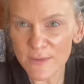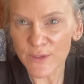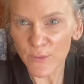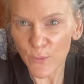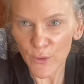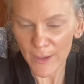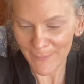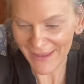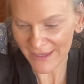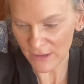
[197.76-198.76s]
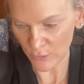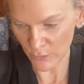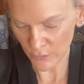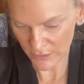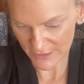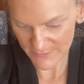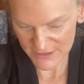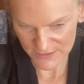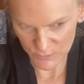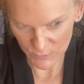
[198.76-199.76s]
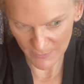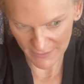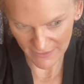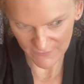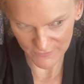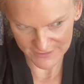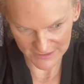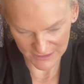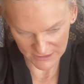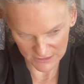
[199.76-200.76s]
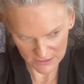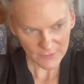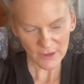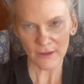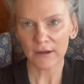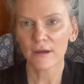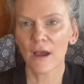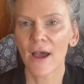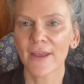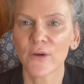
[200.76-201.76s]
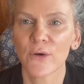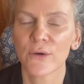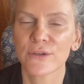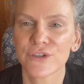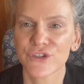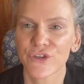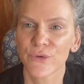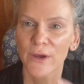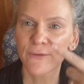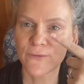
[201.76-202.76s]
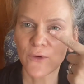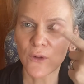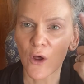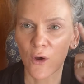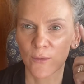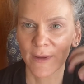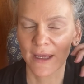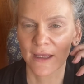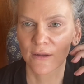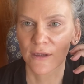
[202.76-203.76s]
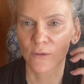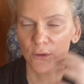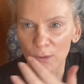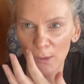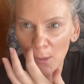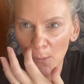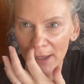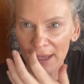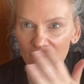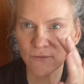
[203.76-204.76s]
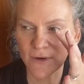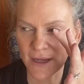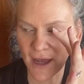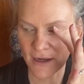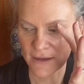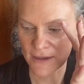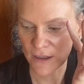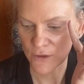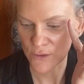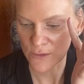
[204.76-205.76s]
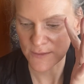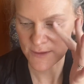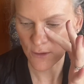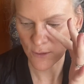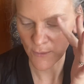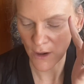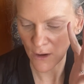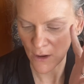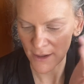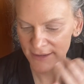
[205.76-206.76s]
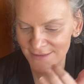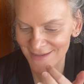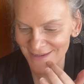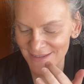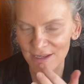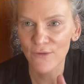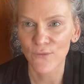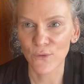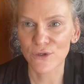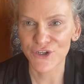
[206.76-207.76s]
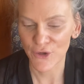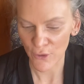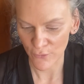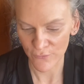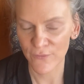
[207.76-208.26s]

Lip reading: going to work a pink look, let me just talk about that for a second. I could do a full-on pink lip look where every color that I use on my eyes is a version of,